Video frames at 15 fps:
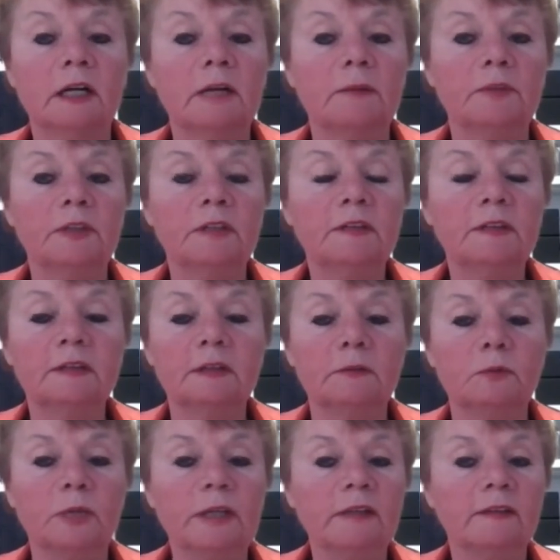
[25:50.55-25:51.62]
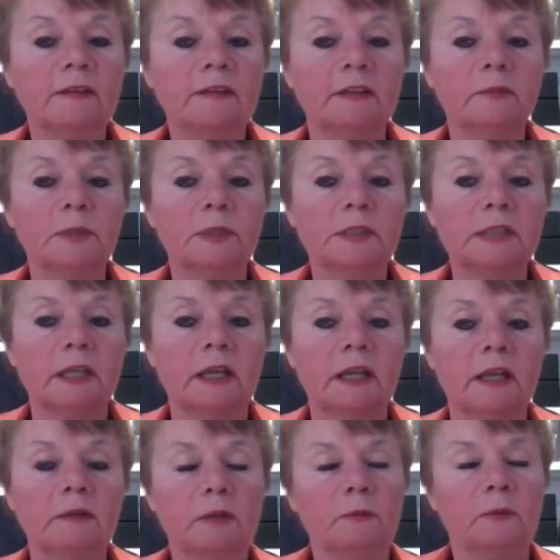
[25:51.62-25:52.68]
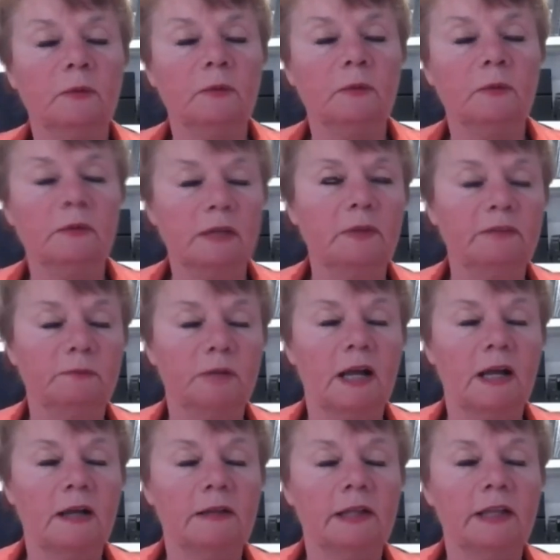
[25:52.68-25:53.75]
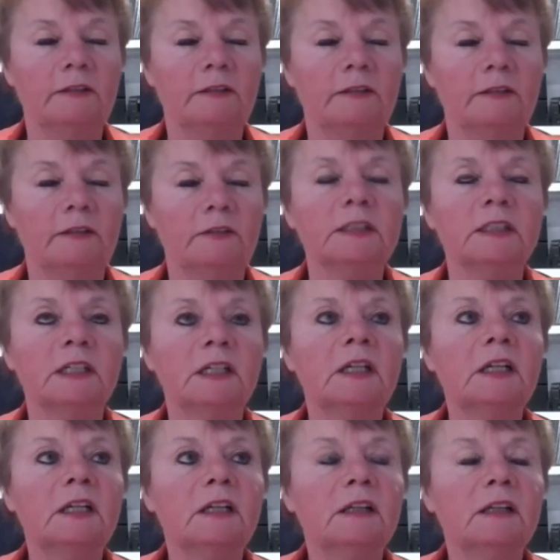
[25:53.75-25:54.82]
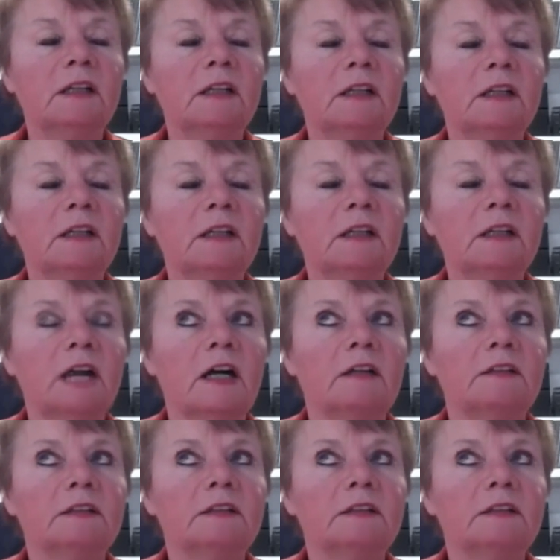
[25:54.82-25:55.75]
This is a reassessment, and using a